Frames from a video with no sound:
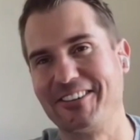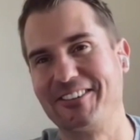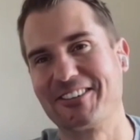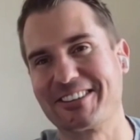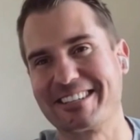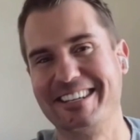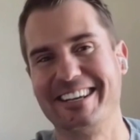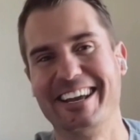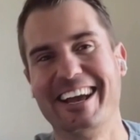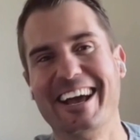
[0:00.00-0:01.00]
I really
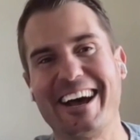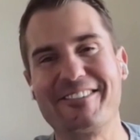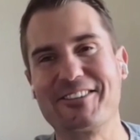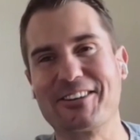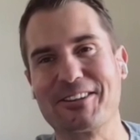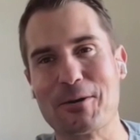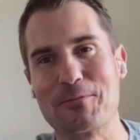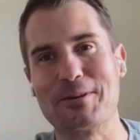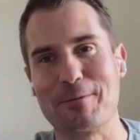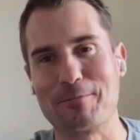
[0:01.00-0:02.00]

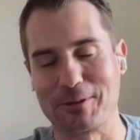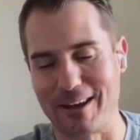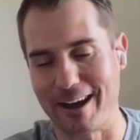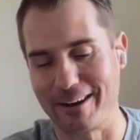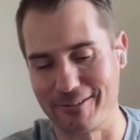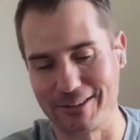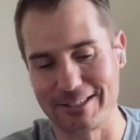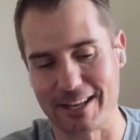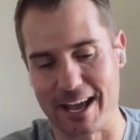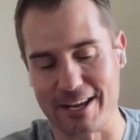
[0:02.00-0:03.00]
opened up a lot
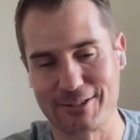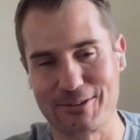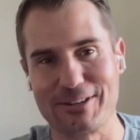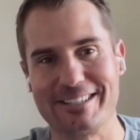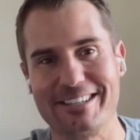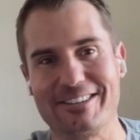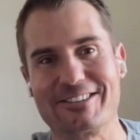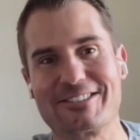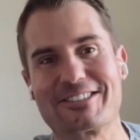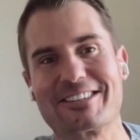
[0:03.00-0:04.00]
over these last 3
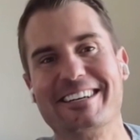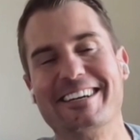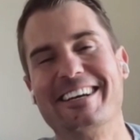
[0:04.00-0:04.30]
years,